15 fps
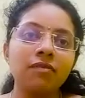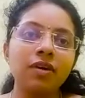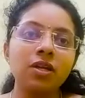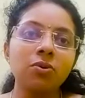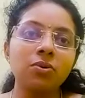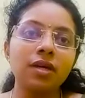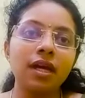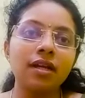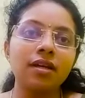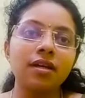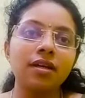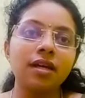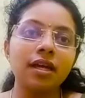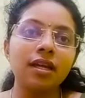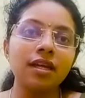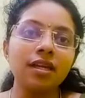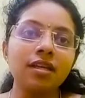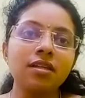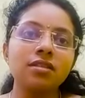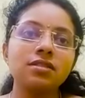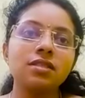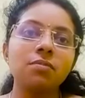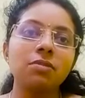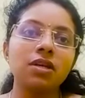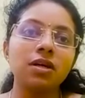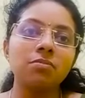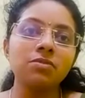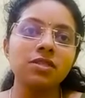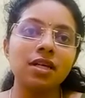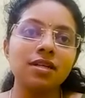you get any
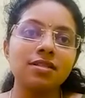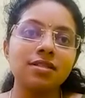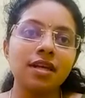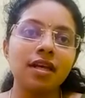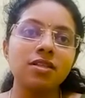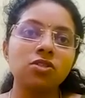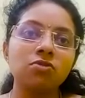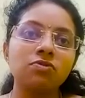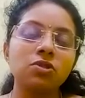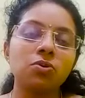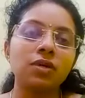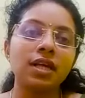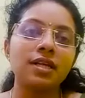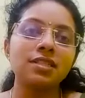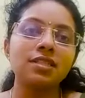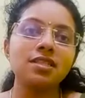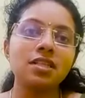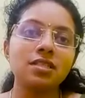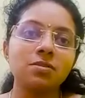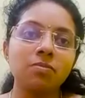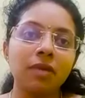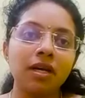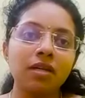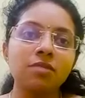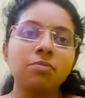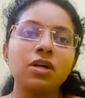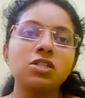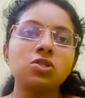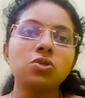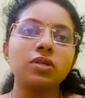symptoms and signs of psoriasis, it's
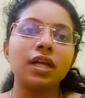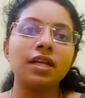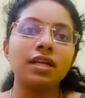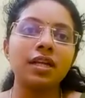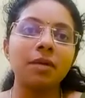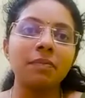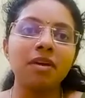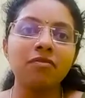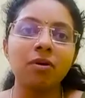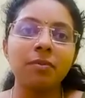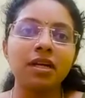must to take treatment from a